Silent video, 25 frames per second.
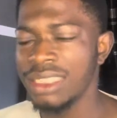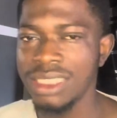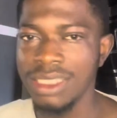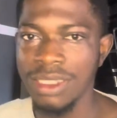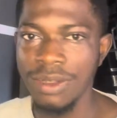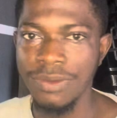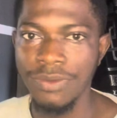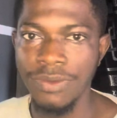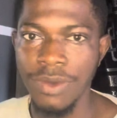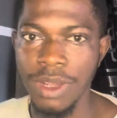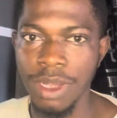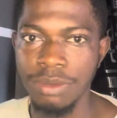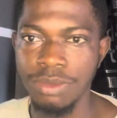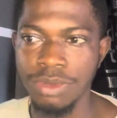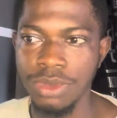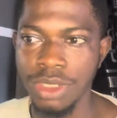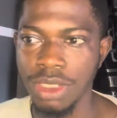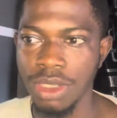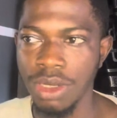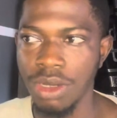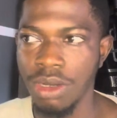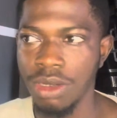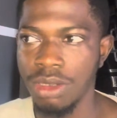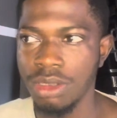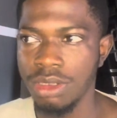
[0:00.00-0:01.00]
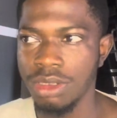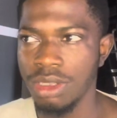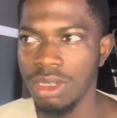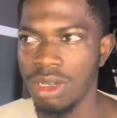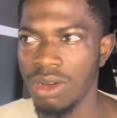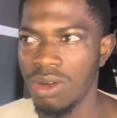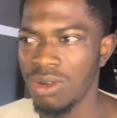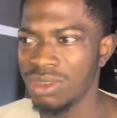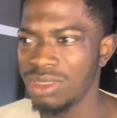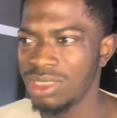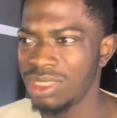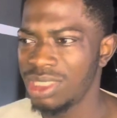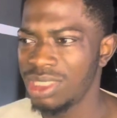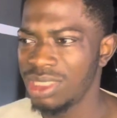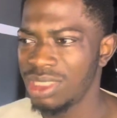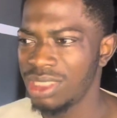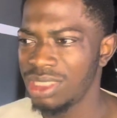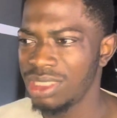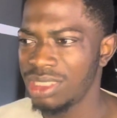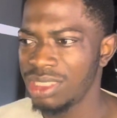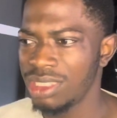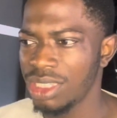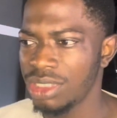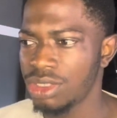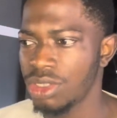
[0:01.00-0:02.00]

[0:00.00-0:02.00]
February, or is it this year?